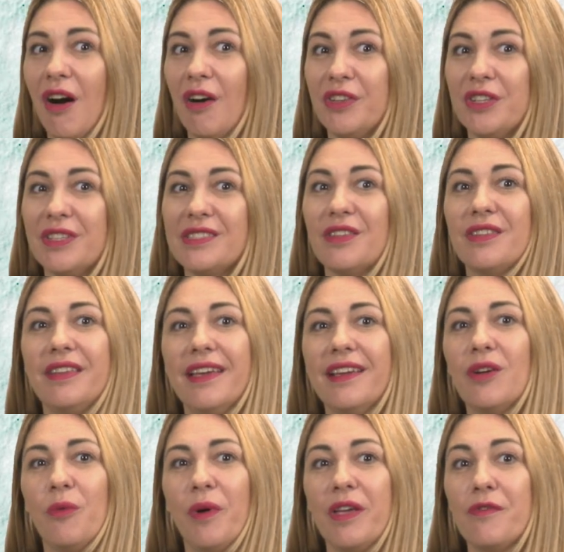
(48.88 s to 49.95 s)
audience to
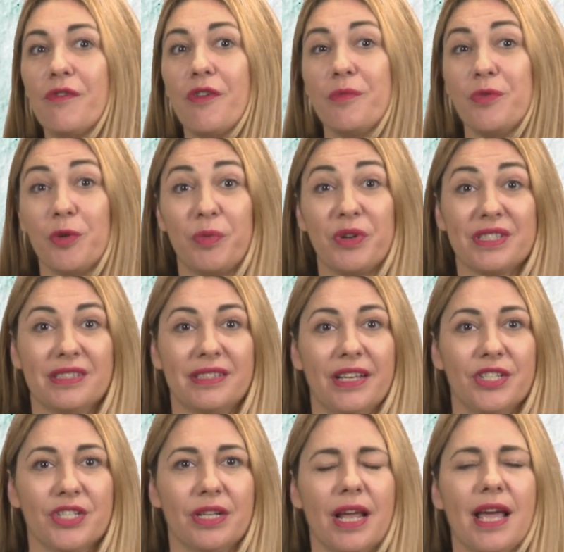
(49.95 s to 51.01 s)
take away from your
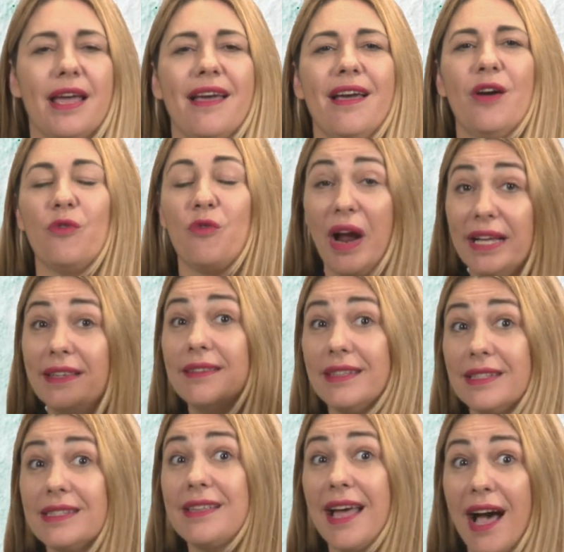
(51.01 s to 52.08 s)
presentation. Write
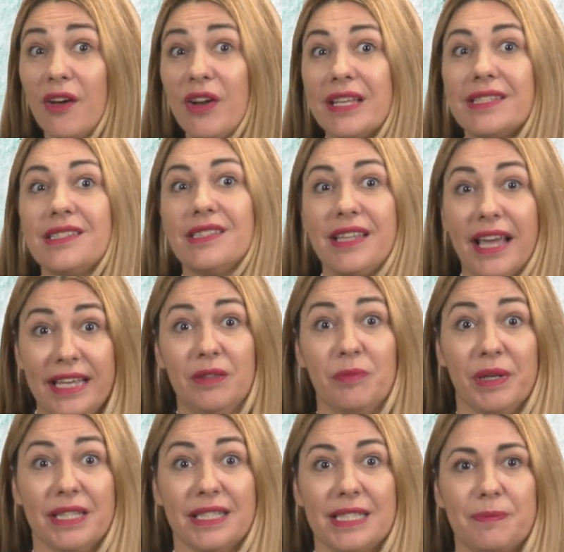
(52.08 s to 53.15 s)
this down as
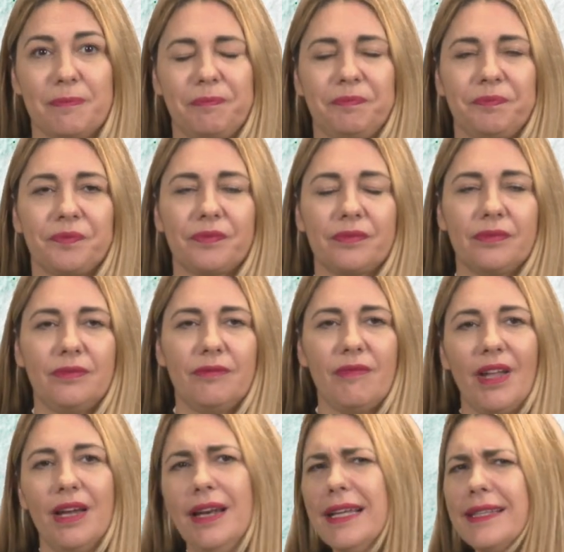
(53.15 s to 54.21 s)
statements.
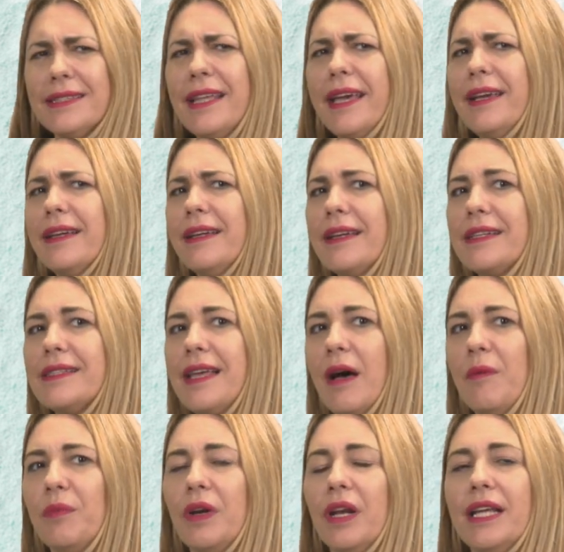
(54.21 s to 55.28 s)
Let's take an
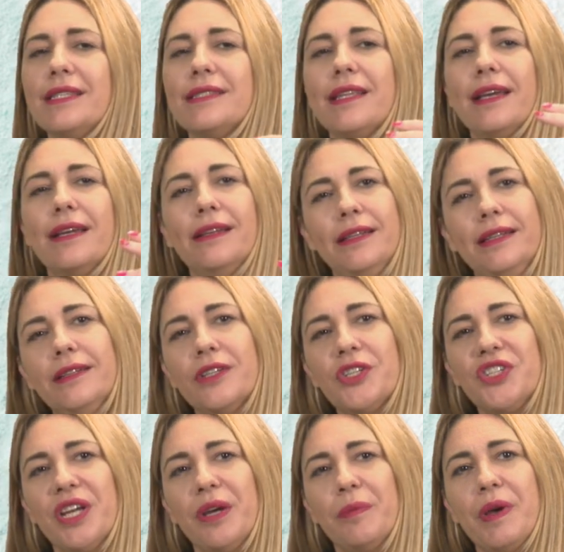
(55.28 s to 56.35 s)
example. Let's take
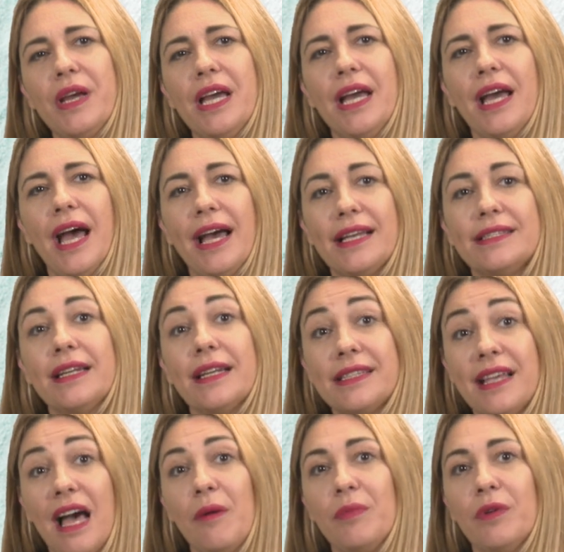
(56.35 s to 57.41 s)
leadership as an
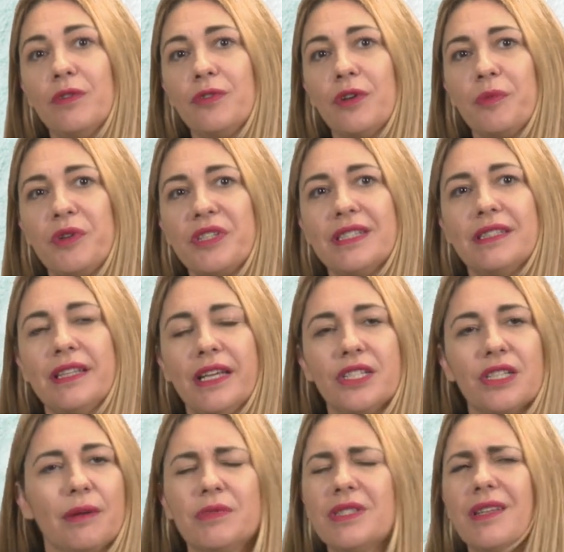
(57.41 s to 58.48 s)
example for a
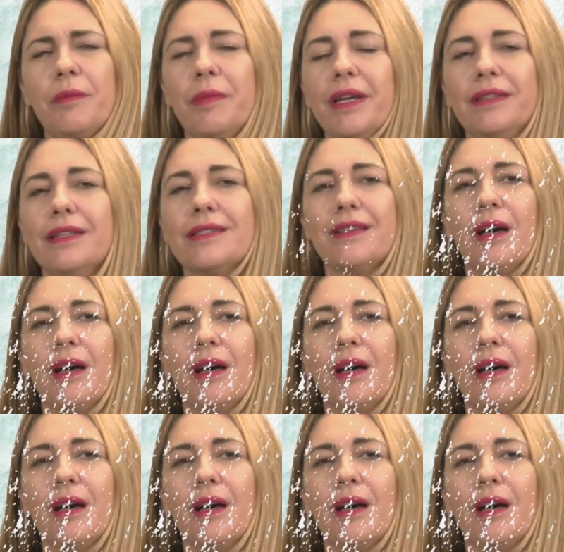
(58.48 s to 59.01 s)
presentation. I'm just going to make this